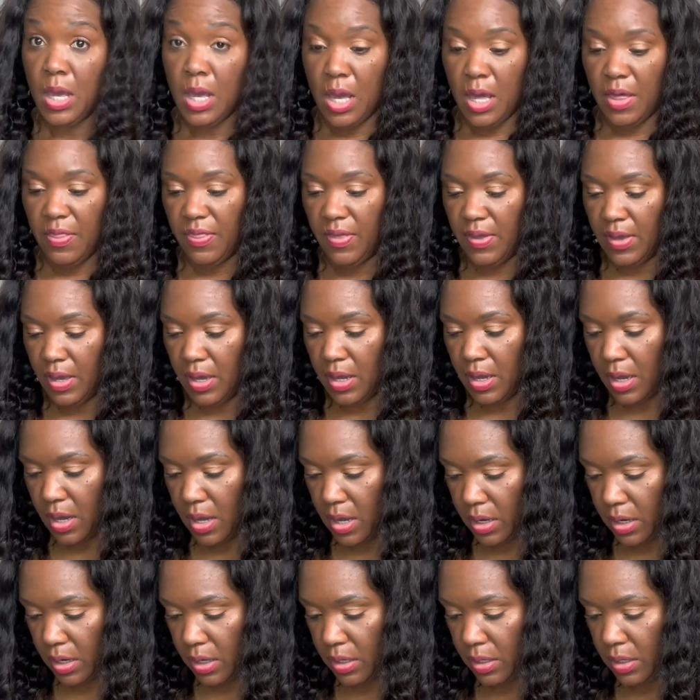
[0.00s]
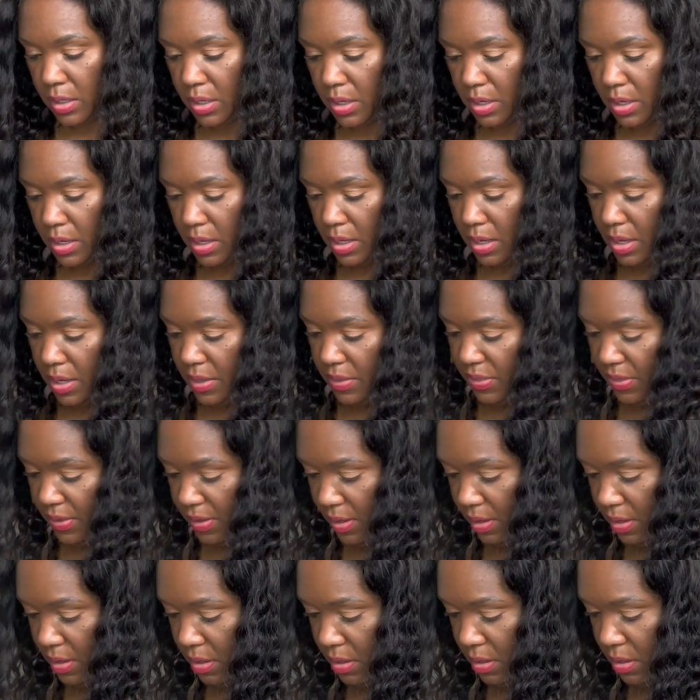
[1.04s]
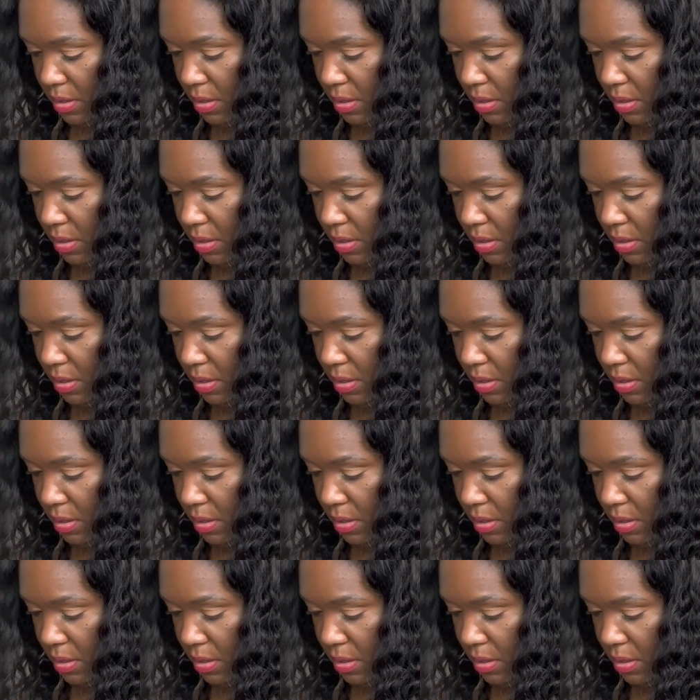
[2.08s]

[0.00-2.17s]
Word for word: I think I got it. I think.